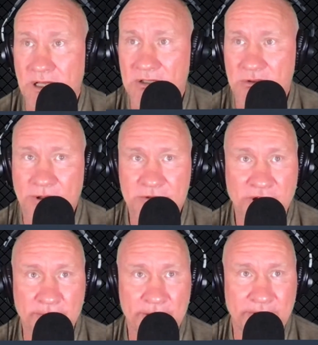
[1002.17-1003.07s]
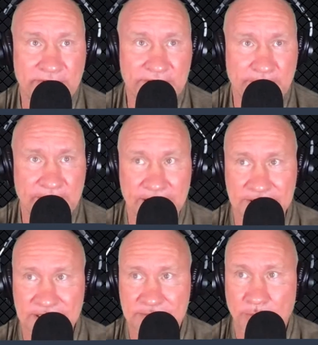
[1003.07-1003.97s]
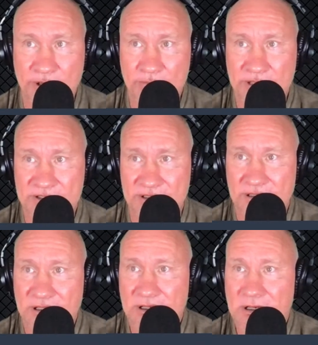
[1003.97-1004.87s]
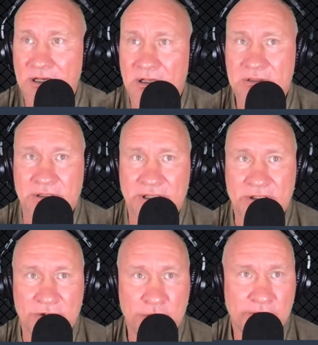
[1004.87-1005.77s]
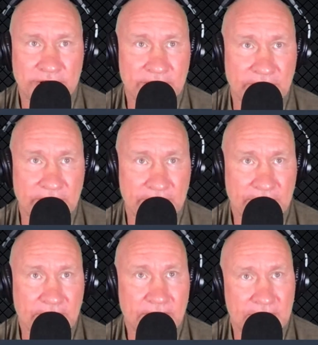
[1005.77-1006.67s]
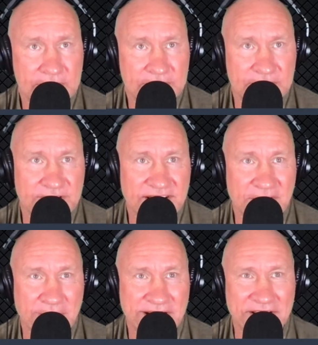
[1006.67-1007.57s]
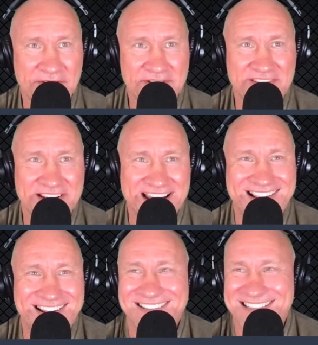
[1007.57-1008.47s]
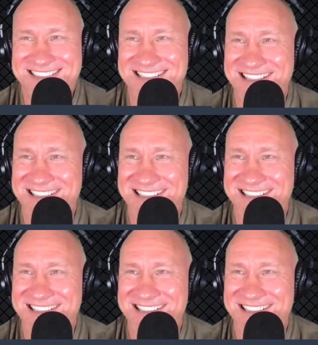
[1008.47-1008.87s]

So my truck better be fixed by then, because it's Point Pleasant to take an Uber down there. And she's not getting a wedding gift at that. Just kidding.